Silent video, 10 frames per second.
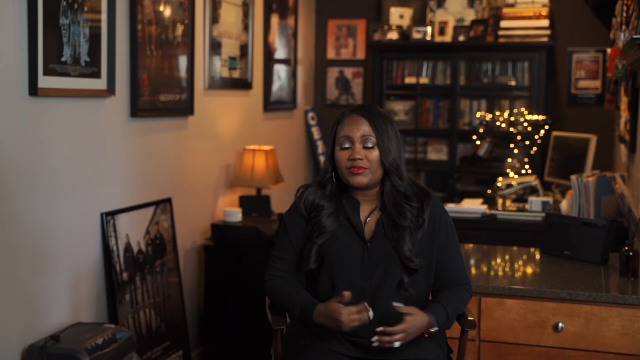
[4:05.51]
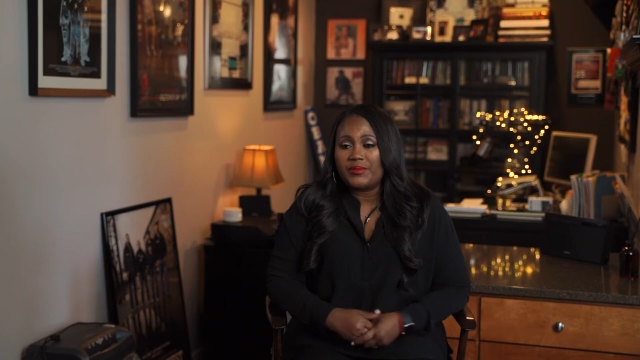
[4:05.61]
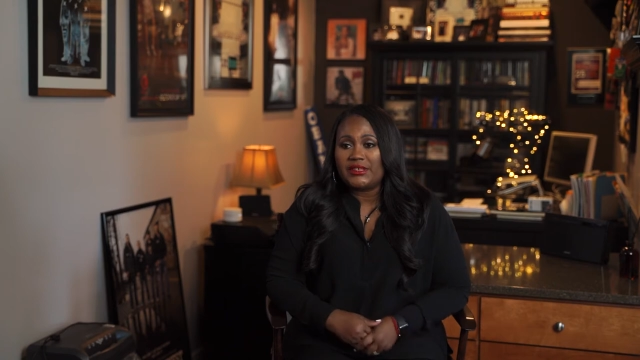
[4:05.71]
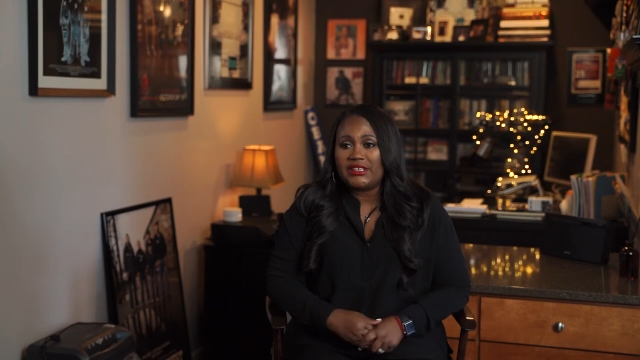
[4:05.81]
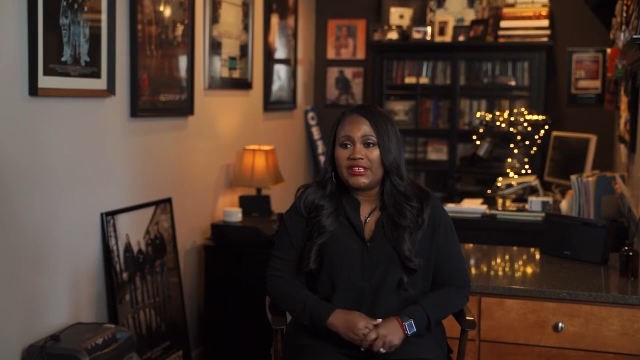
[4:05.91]

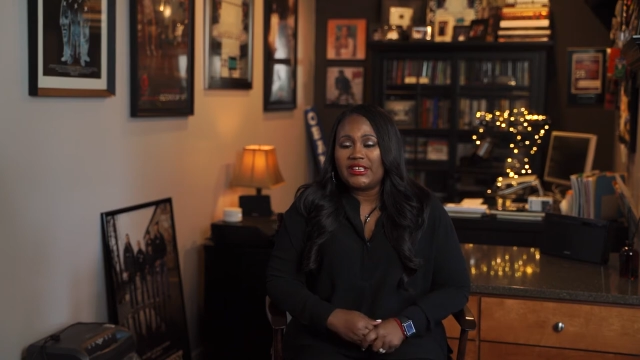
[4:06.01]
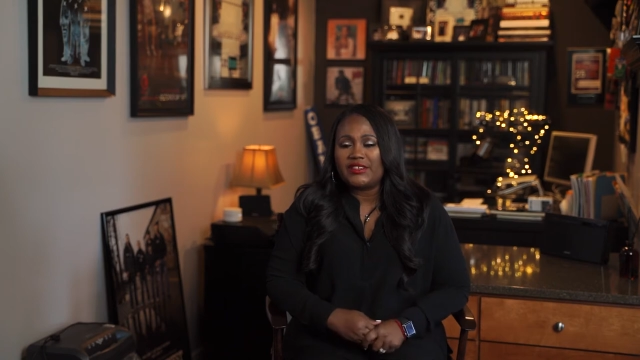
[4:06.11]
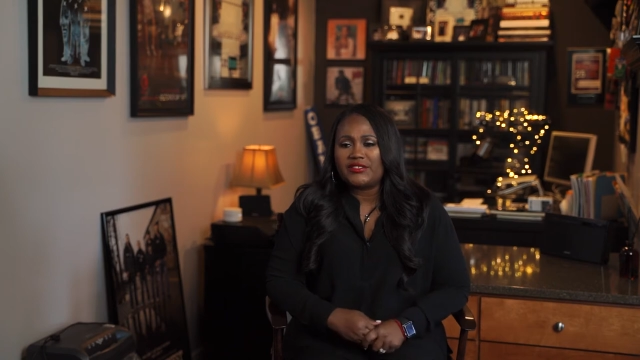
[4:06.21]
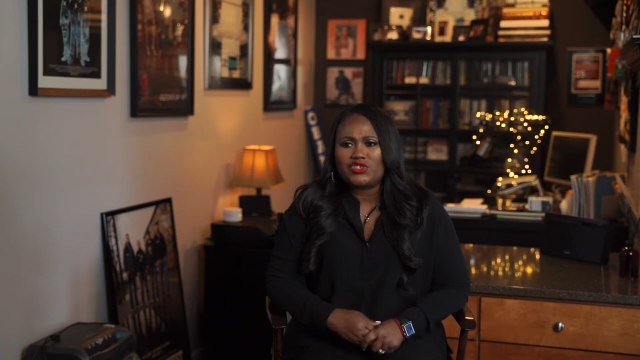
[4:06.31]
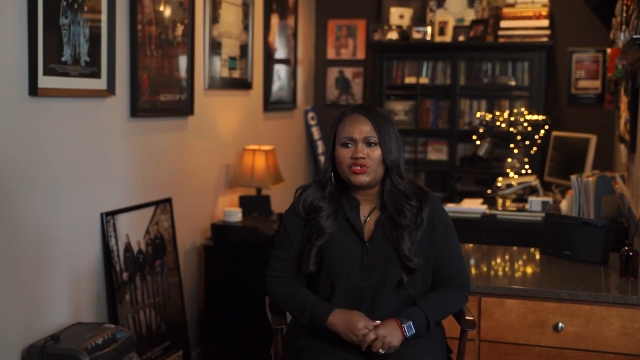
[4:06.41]
from the dean
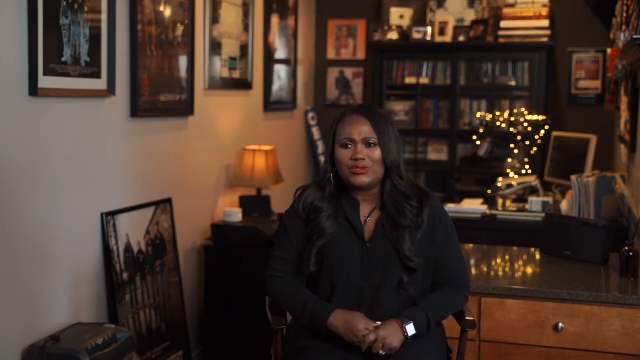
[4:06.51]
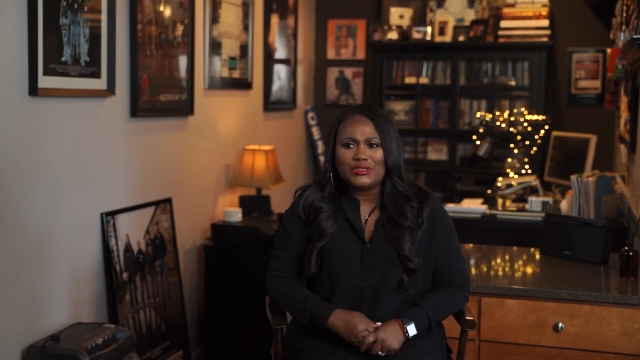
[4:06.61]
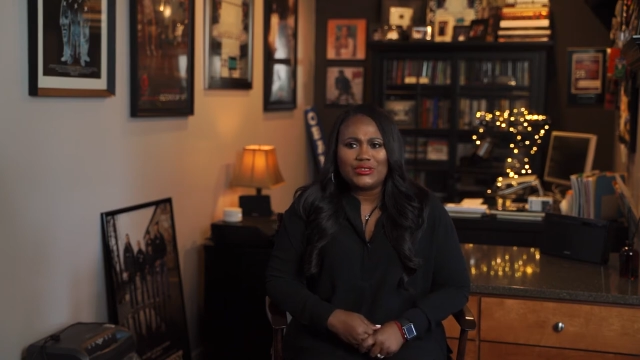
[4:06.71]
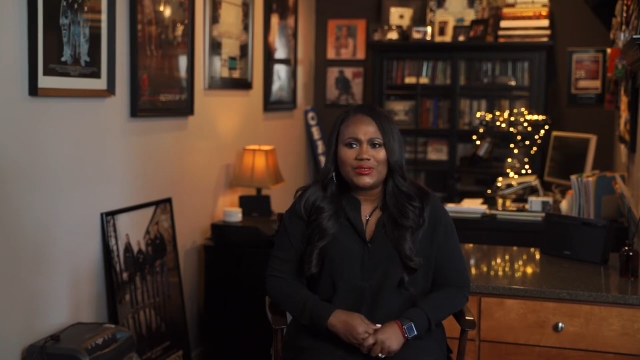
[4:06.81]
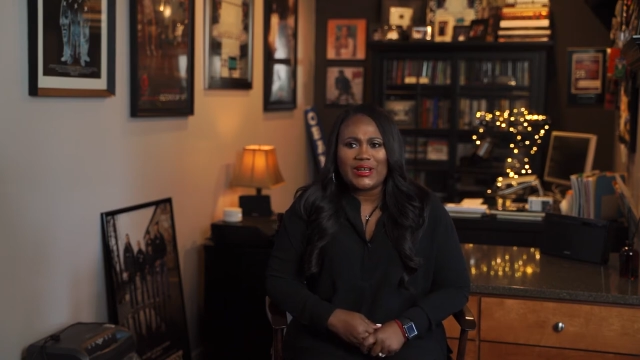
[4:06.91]
at the
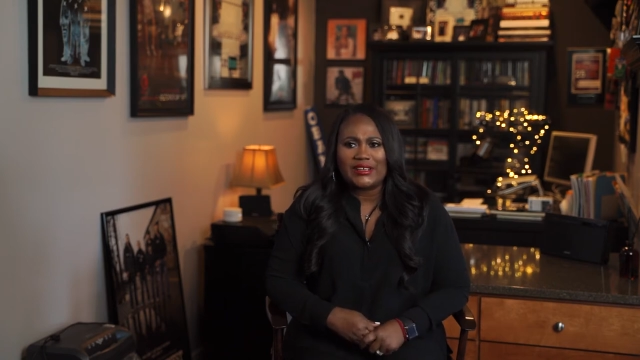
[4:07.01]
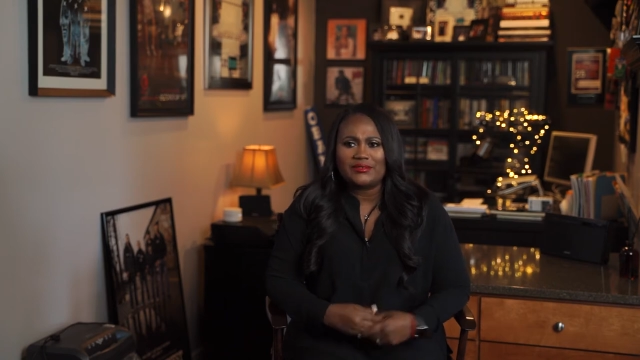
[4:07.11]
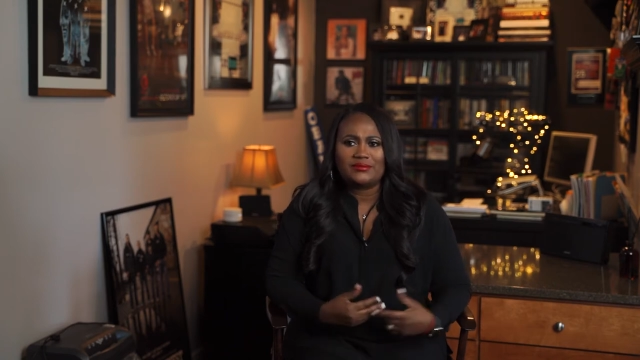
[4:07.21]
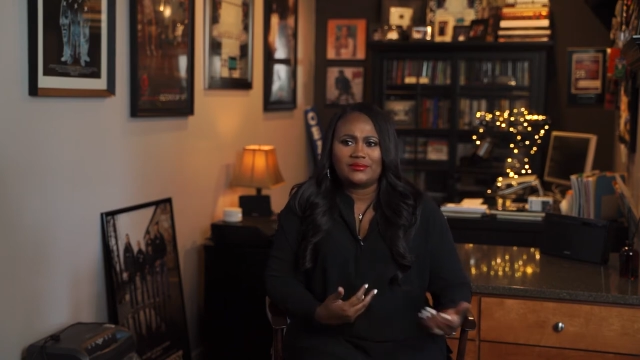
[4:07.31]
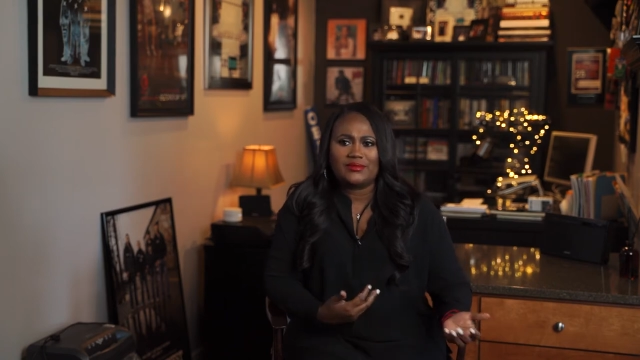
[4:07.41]
school,
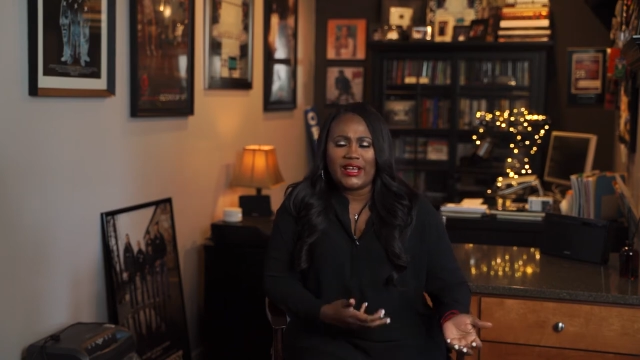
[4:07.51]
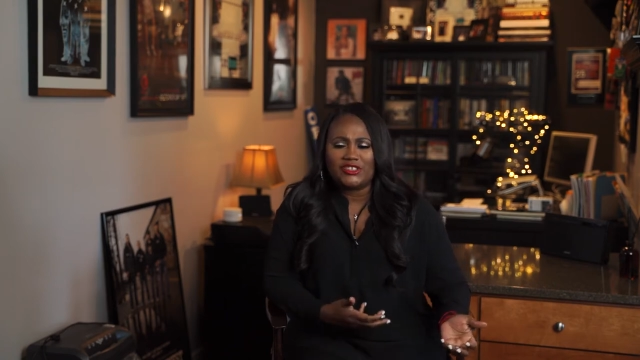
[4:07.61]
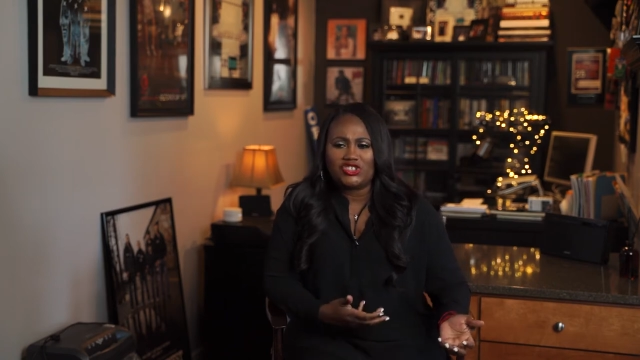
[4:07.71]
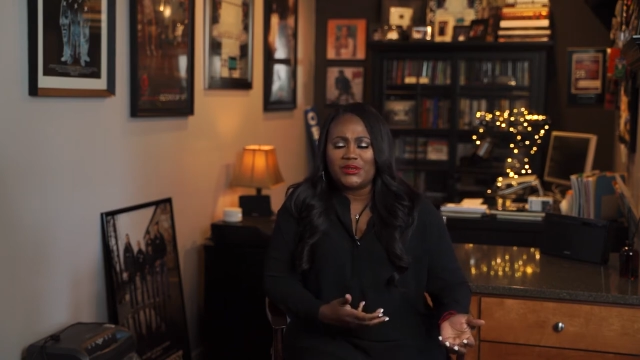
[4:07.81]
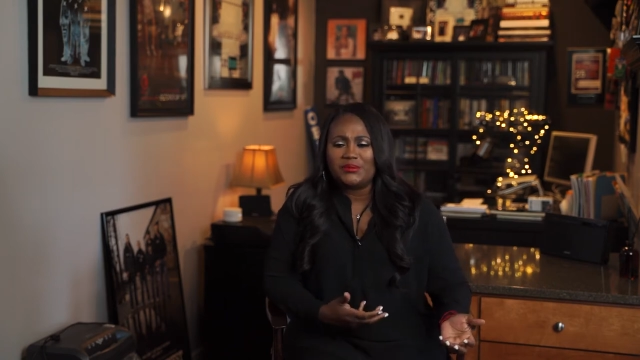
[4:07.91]
I
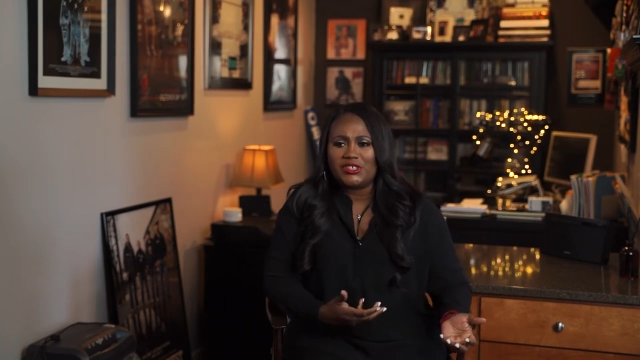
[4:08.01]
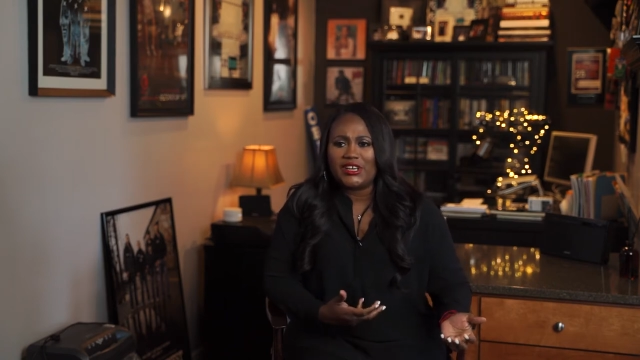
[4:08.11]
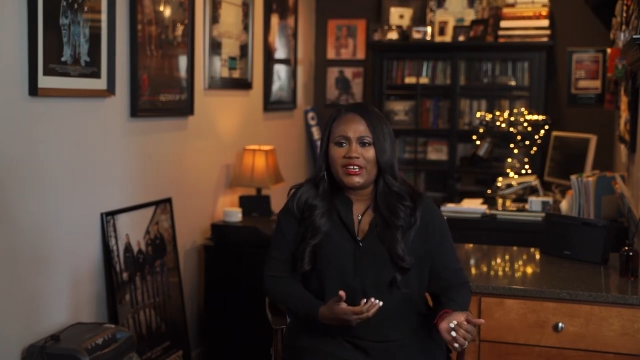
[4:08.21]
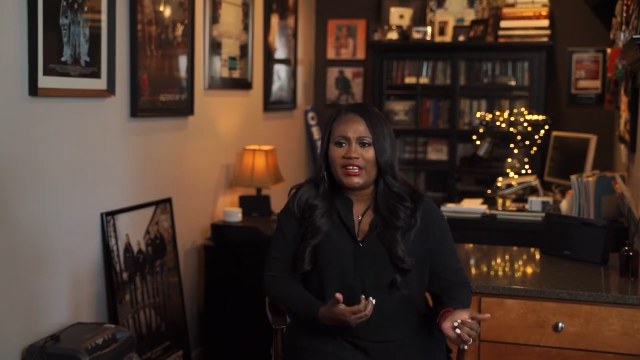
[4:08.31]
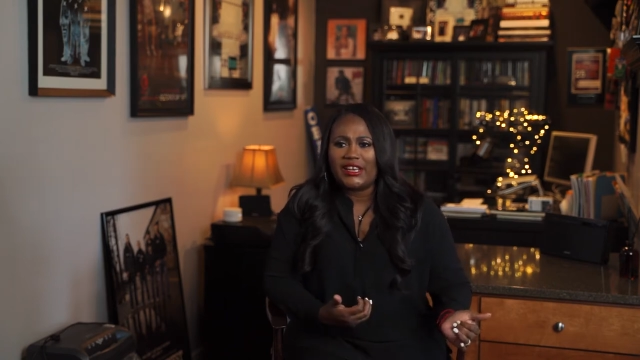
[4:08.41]
jumped
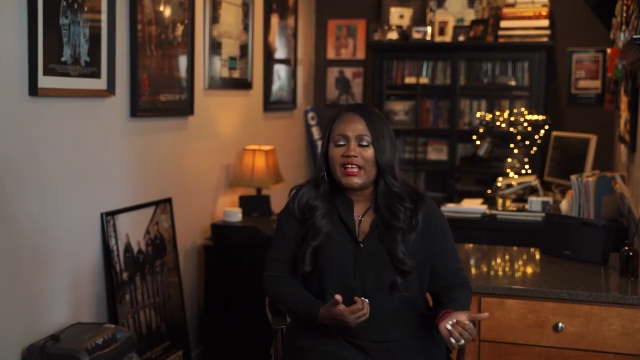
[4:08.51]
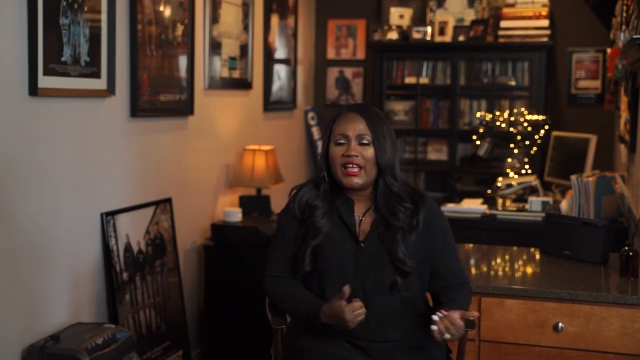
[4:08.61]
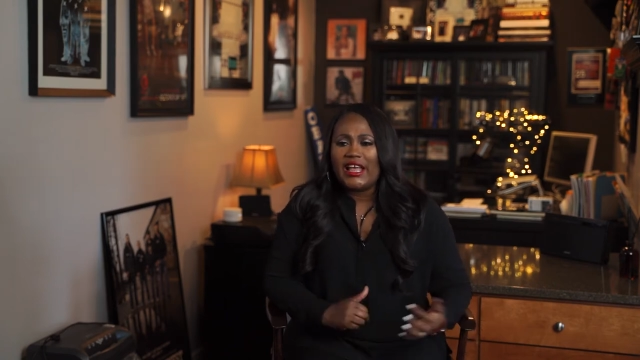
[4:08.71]
on it,